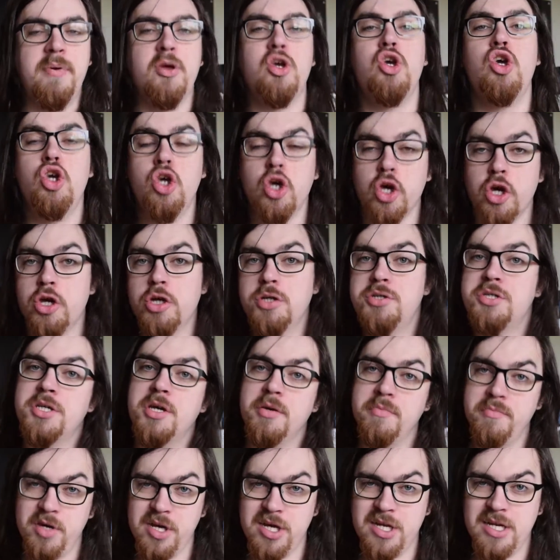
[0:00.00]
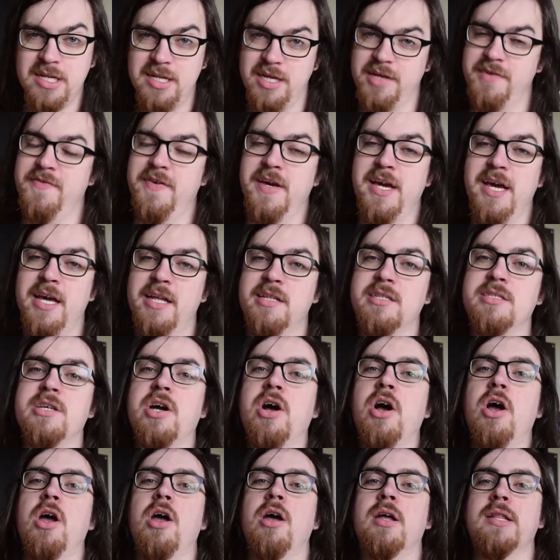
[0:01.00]
huge Community fan.
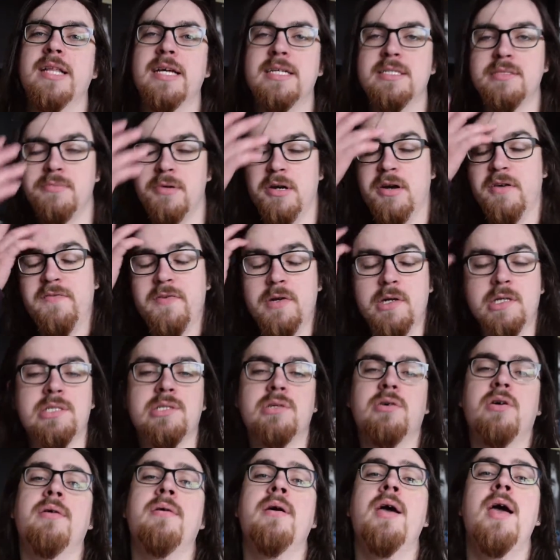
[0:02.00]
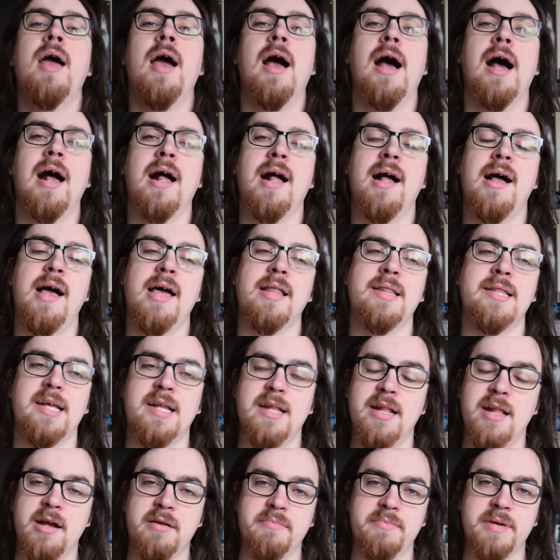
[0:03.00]
So that's where I first saw it. And
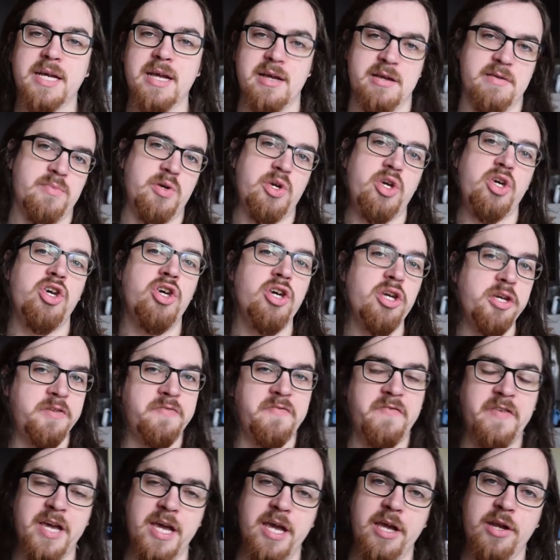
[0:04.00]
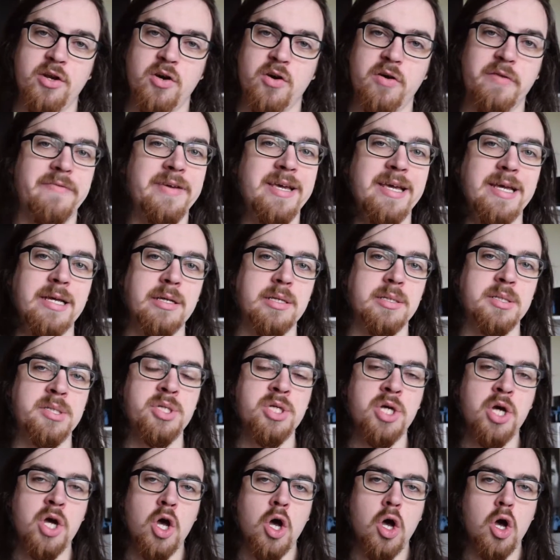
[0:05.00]
then I become a huge fan of his
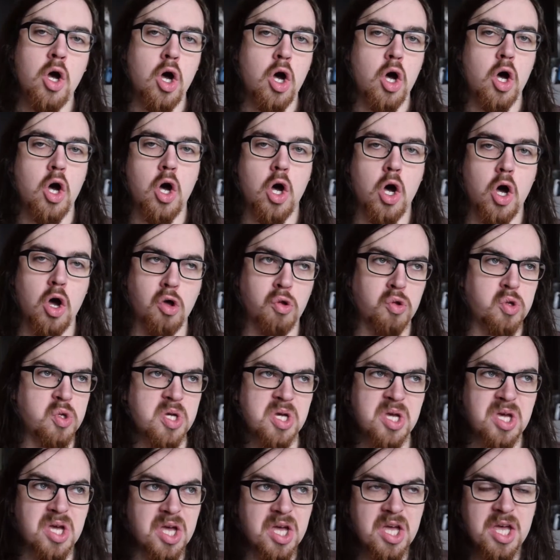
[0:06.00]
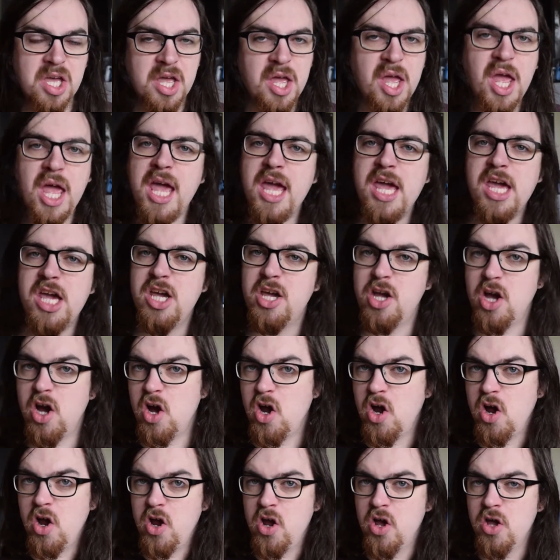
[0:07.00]
alter
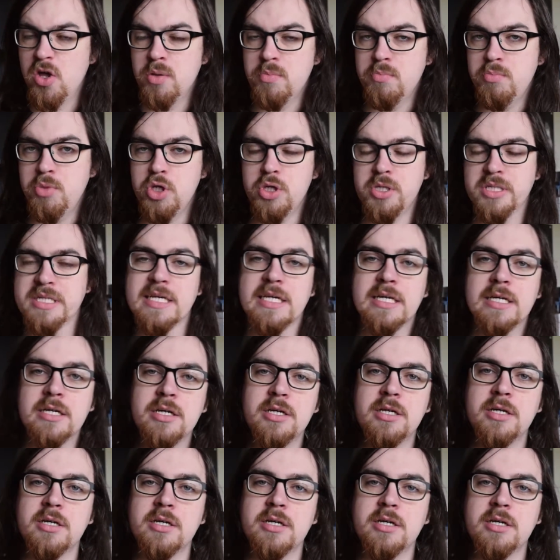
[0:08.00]
ego music